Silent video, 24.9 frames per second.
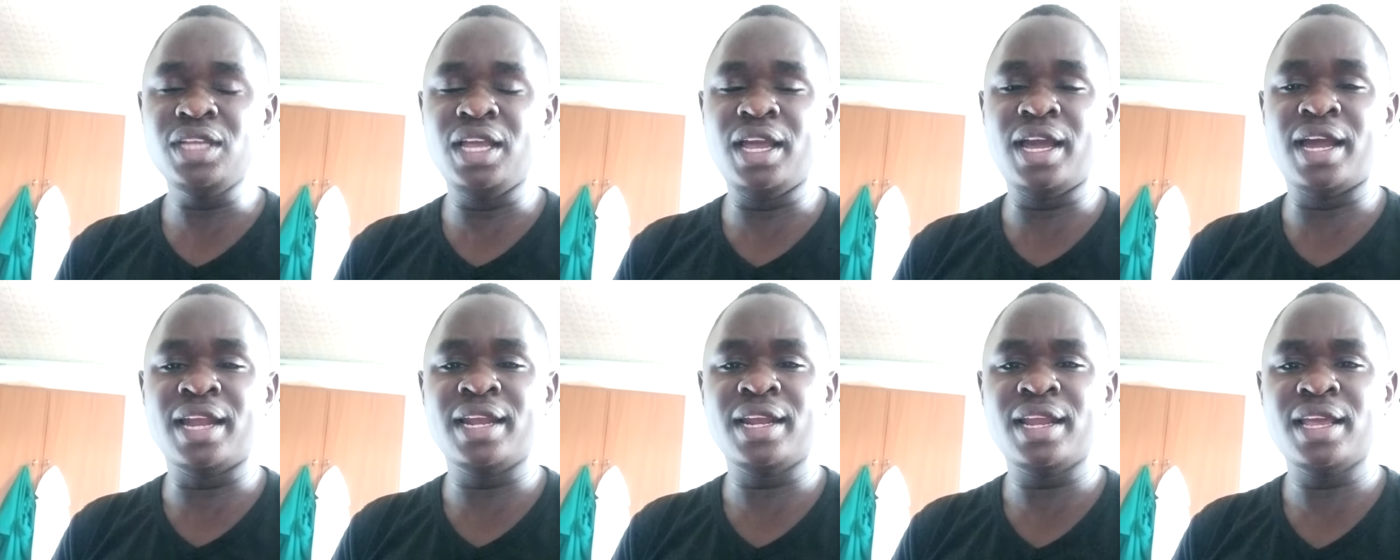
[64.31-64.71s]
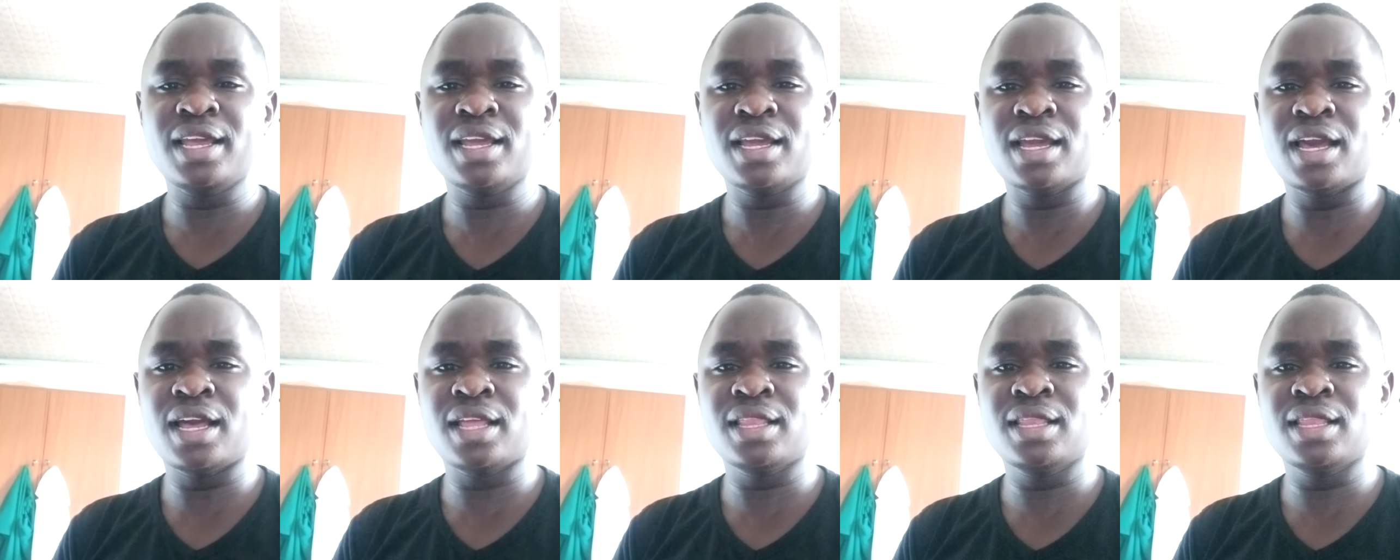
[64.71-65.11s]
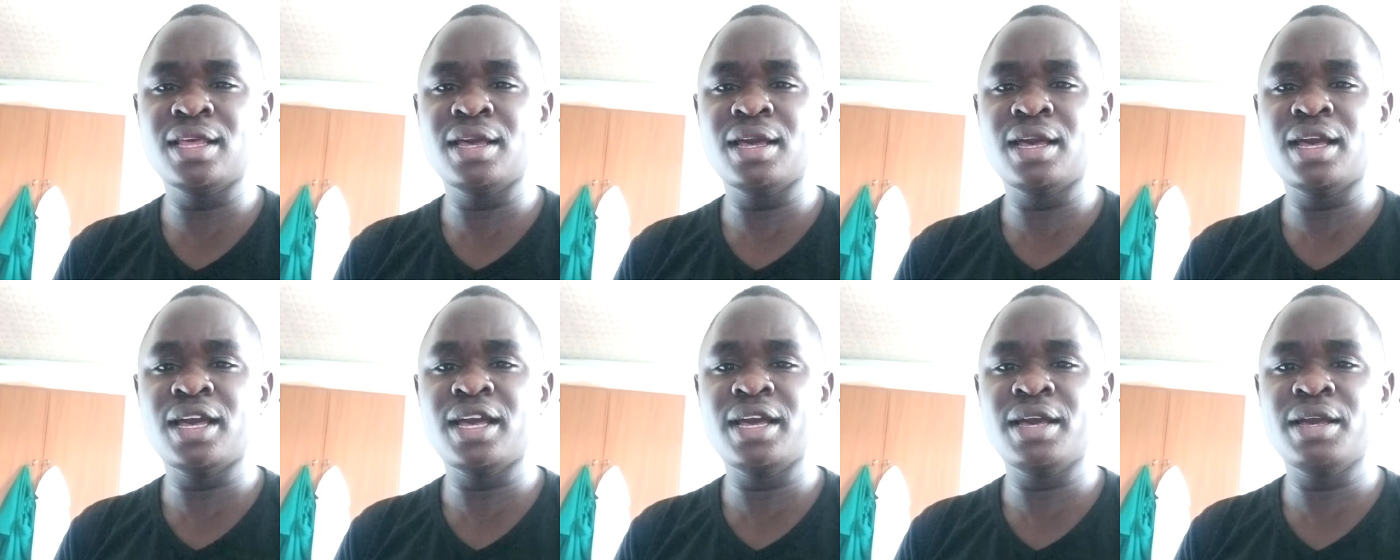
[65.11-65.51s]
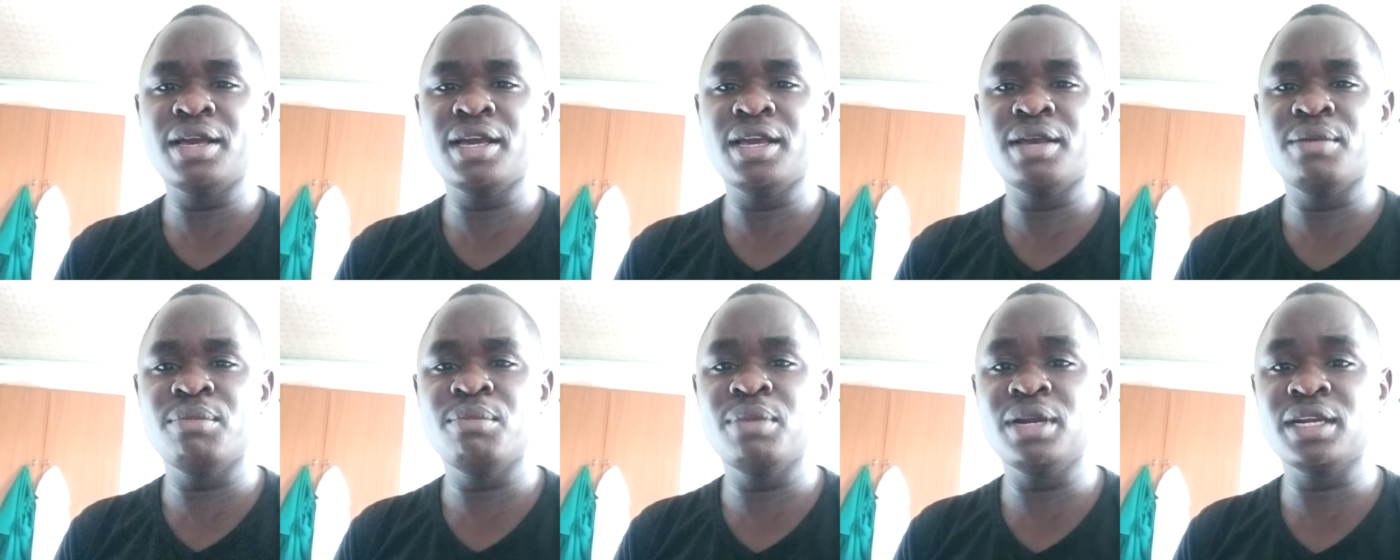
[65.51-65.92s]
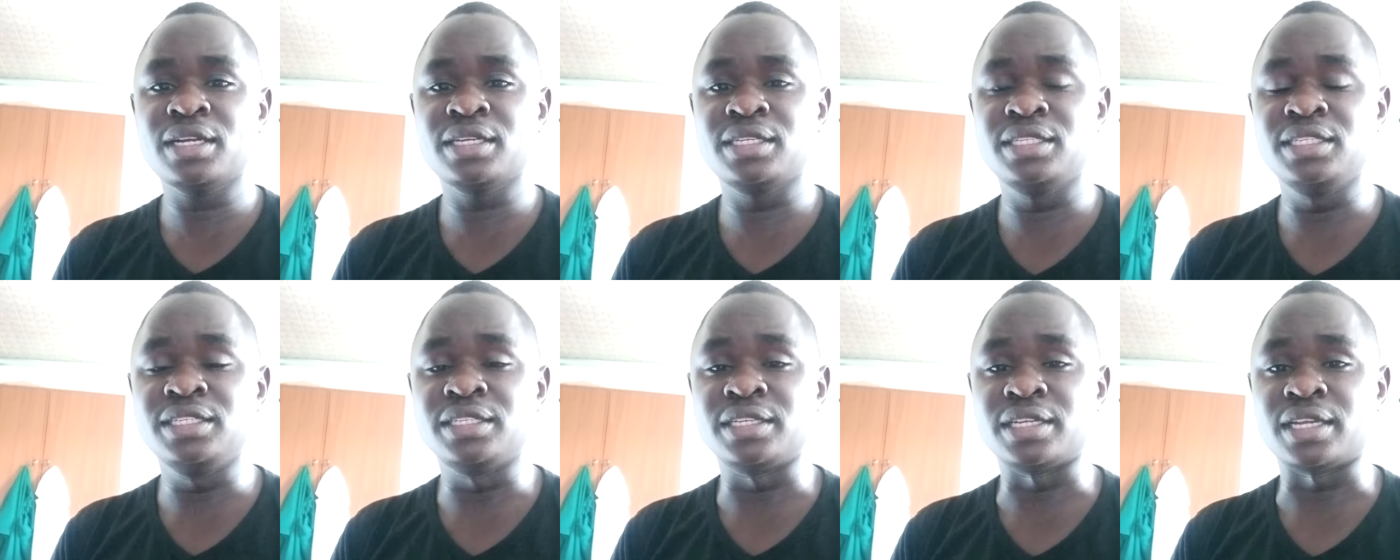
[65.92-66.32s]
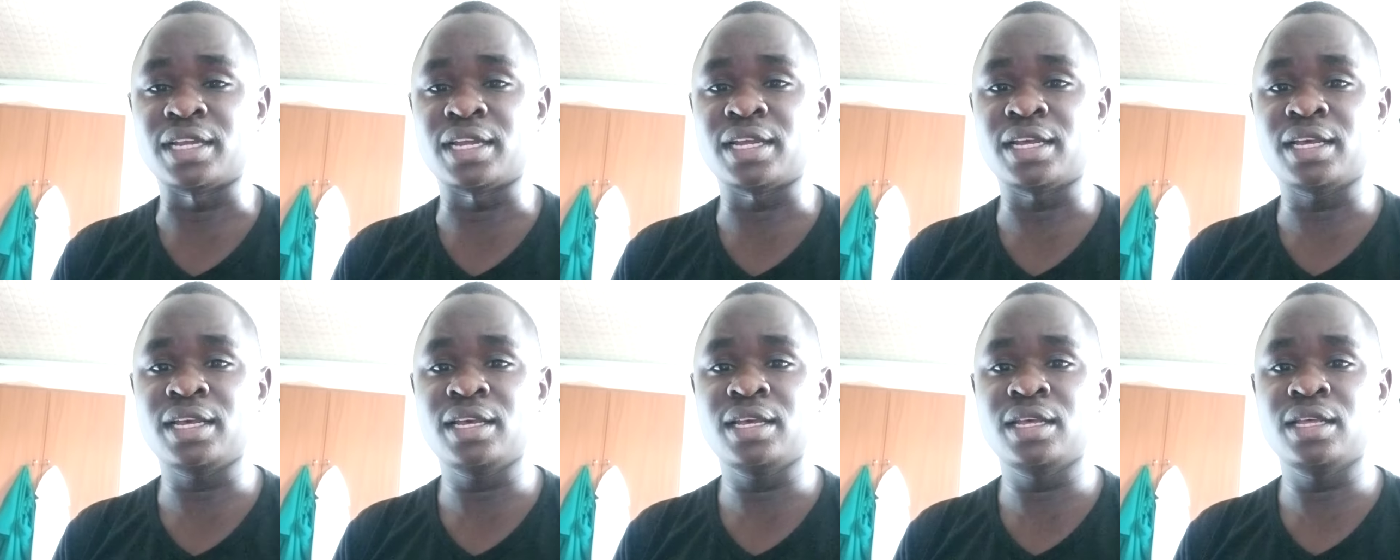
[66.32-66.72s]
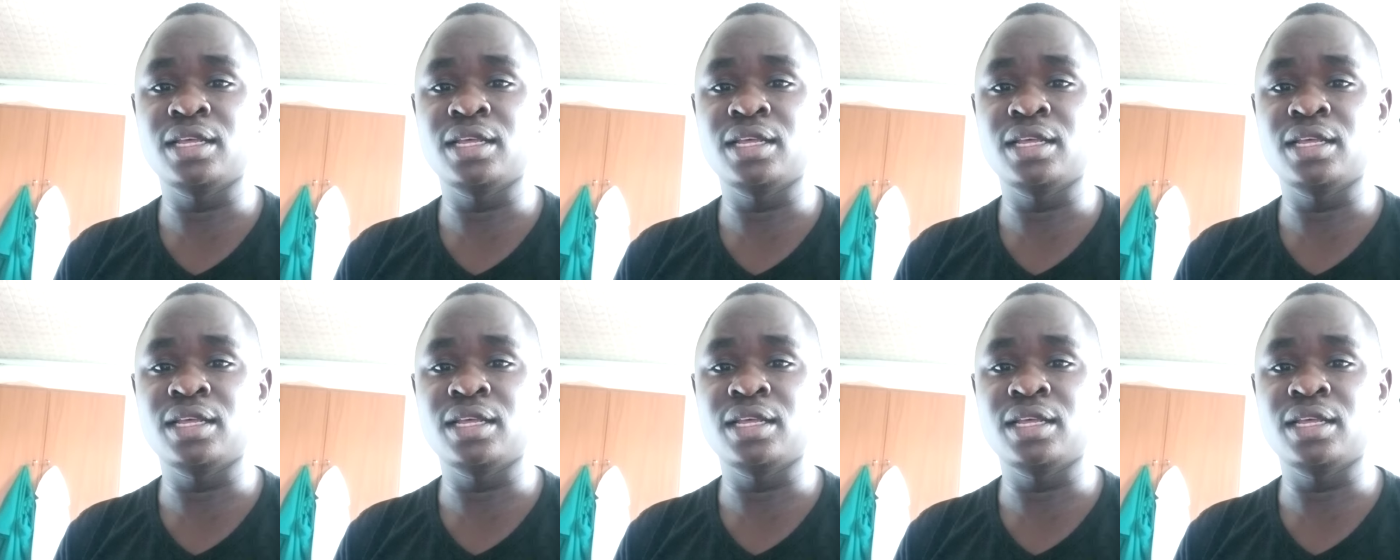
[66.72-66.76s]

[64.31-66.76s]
unlike other bacteria,